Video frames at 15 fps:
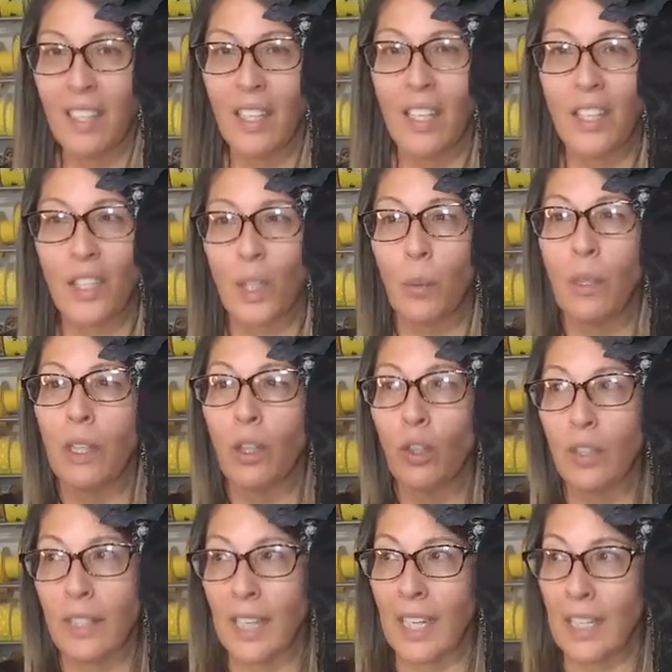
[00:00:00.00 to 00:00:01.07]
so it looks
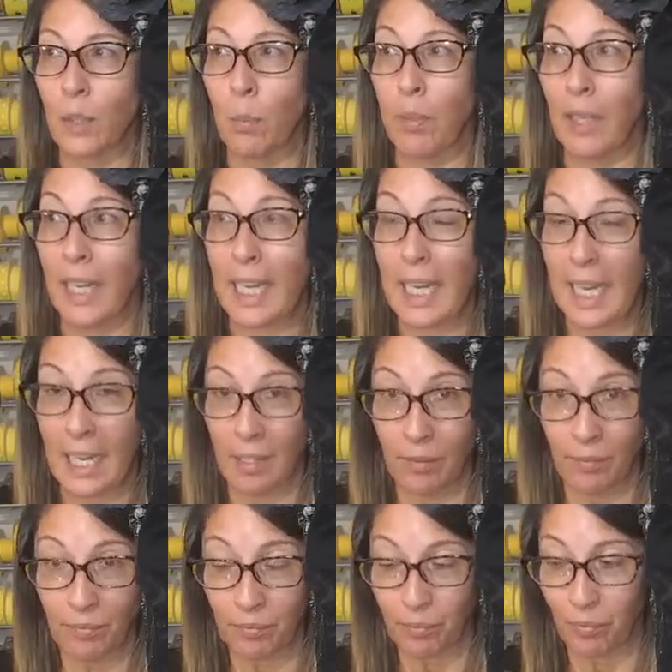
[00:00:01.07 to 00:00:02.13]
like it's bleeding.
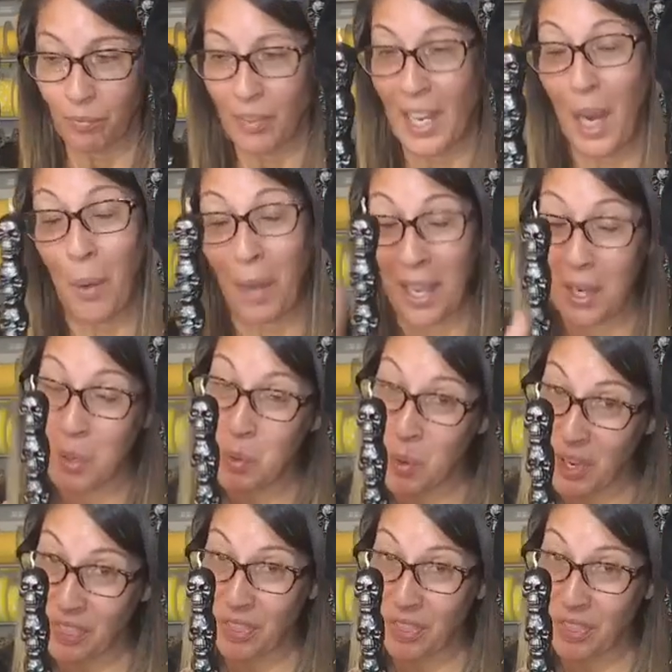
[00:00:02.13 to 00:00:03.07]
Now, I don't want